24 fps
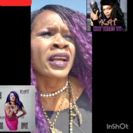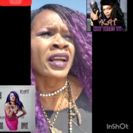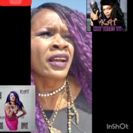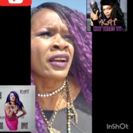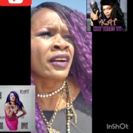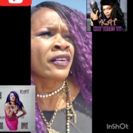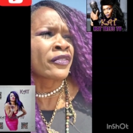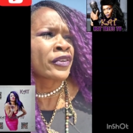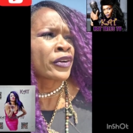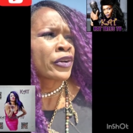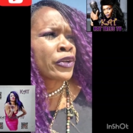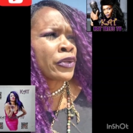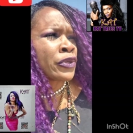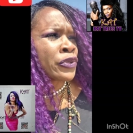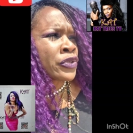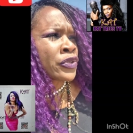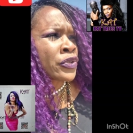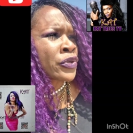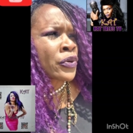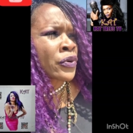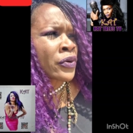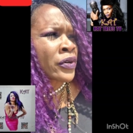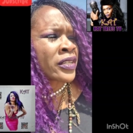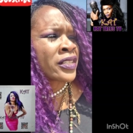and I cover news
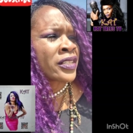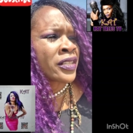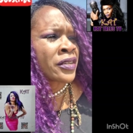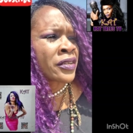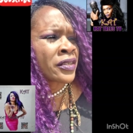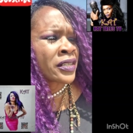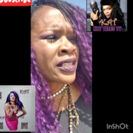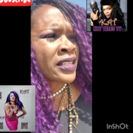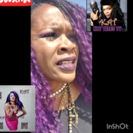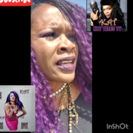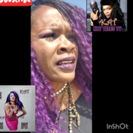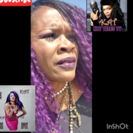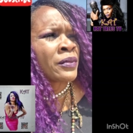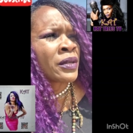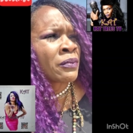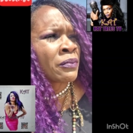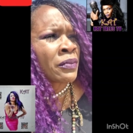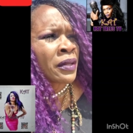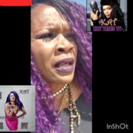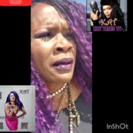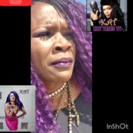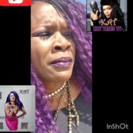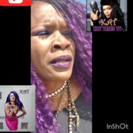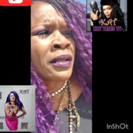stories,
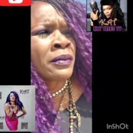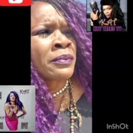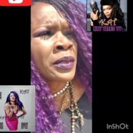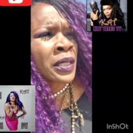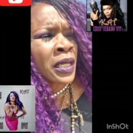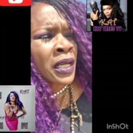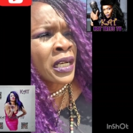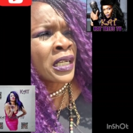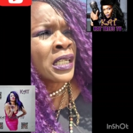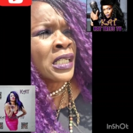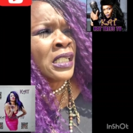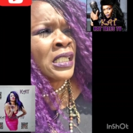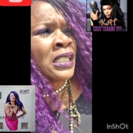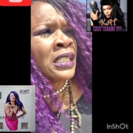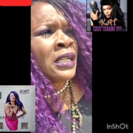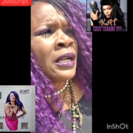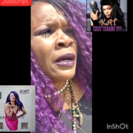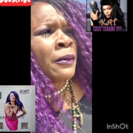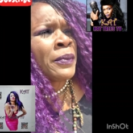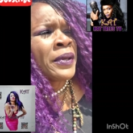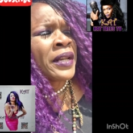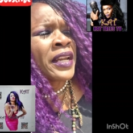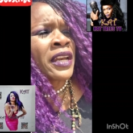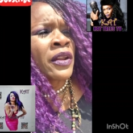entertainment, blah, blah, blah.
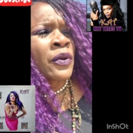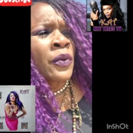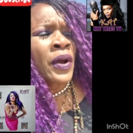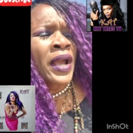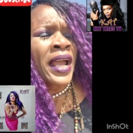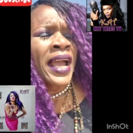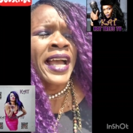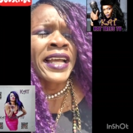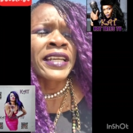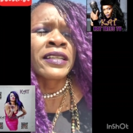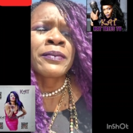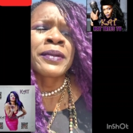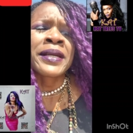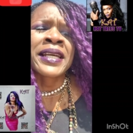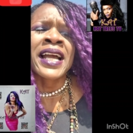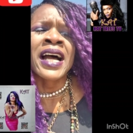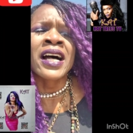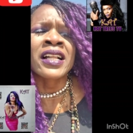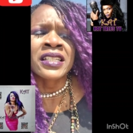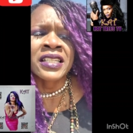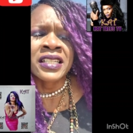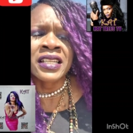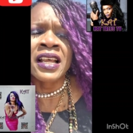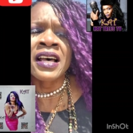But anyway, I had to be
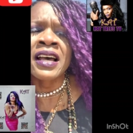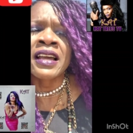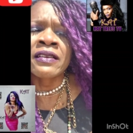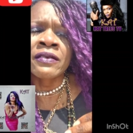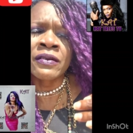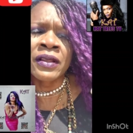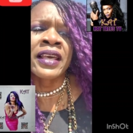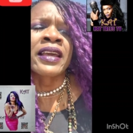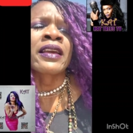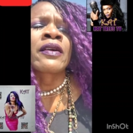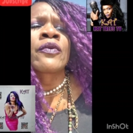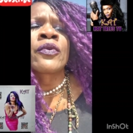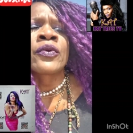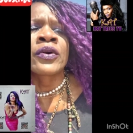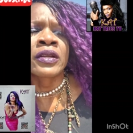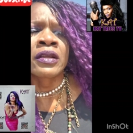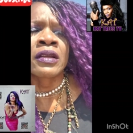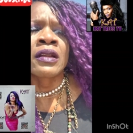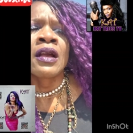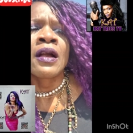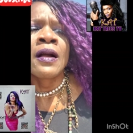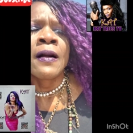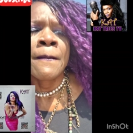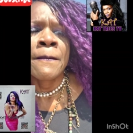outside like
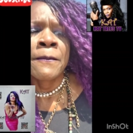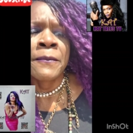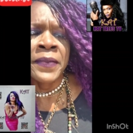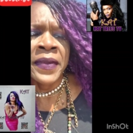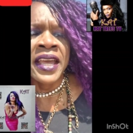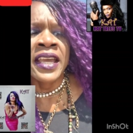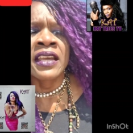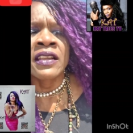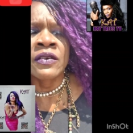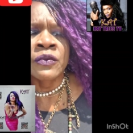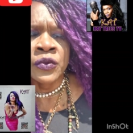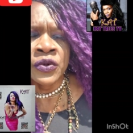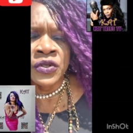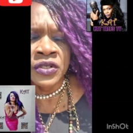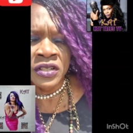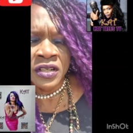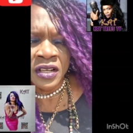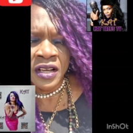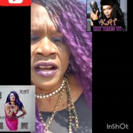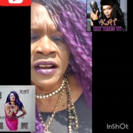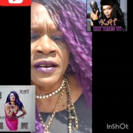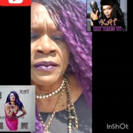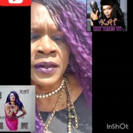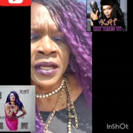when Megan was
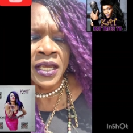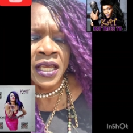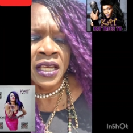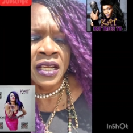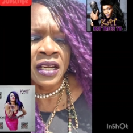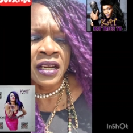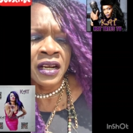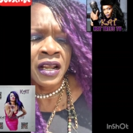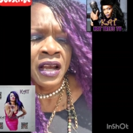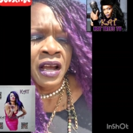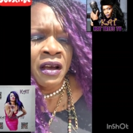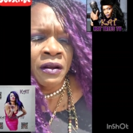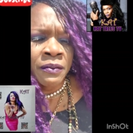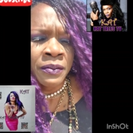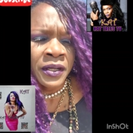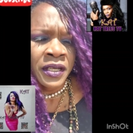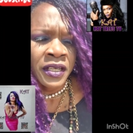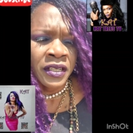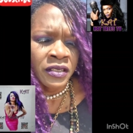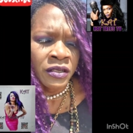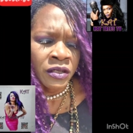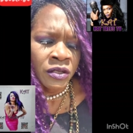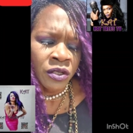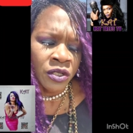coming in and out
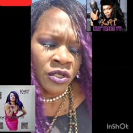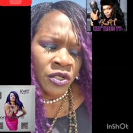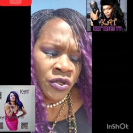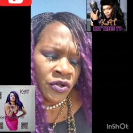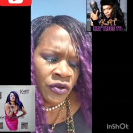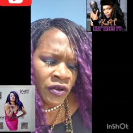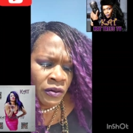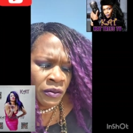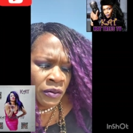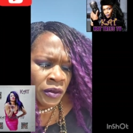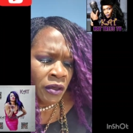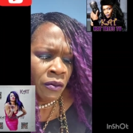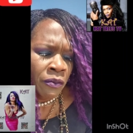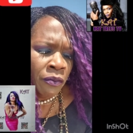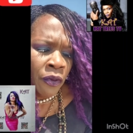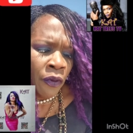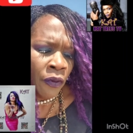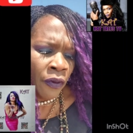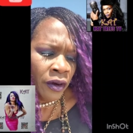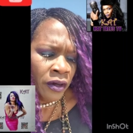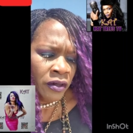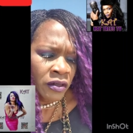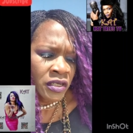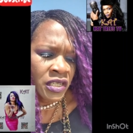because it's extremely
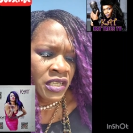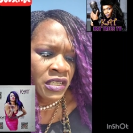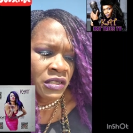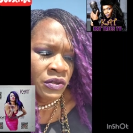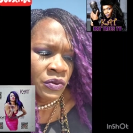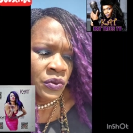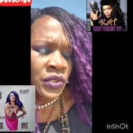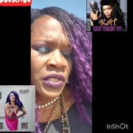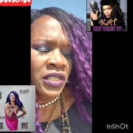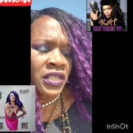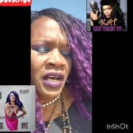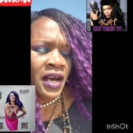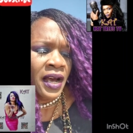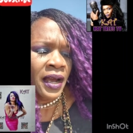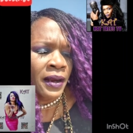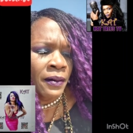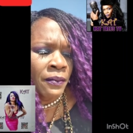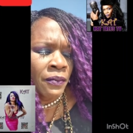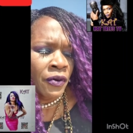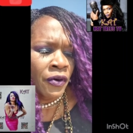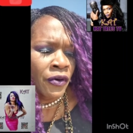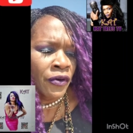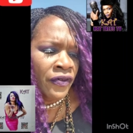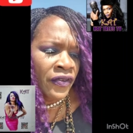important. She was a
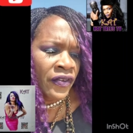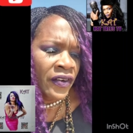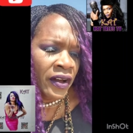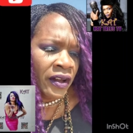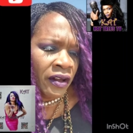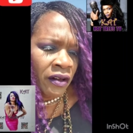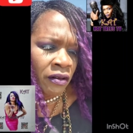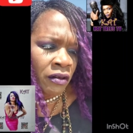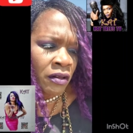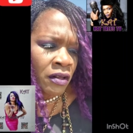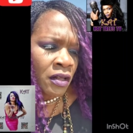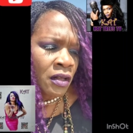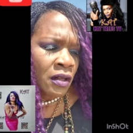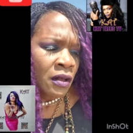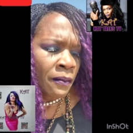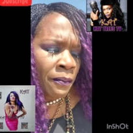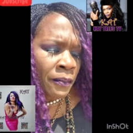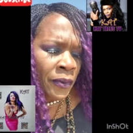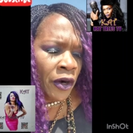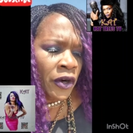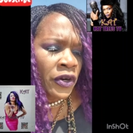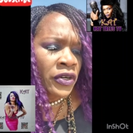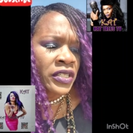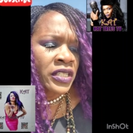high-profile
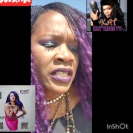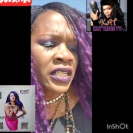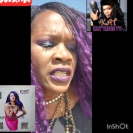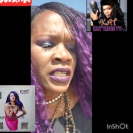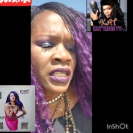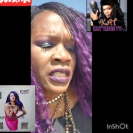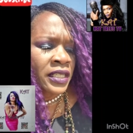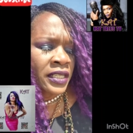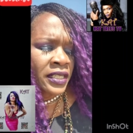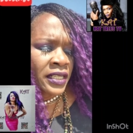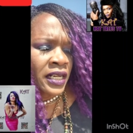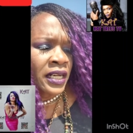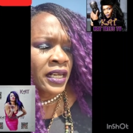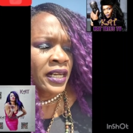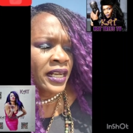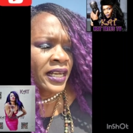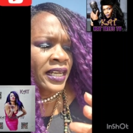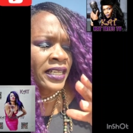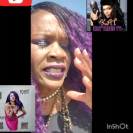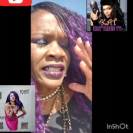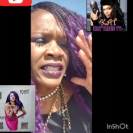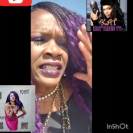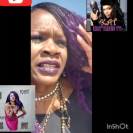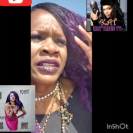person, and I
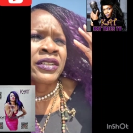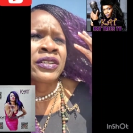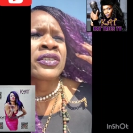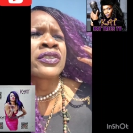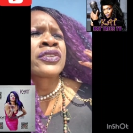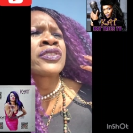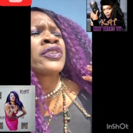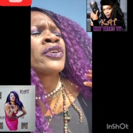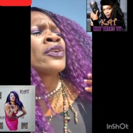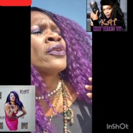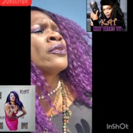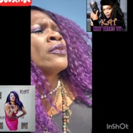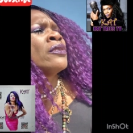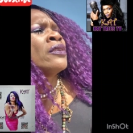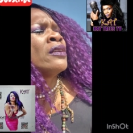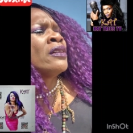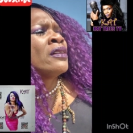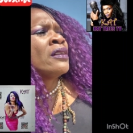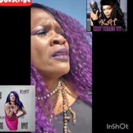had to get her. So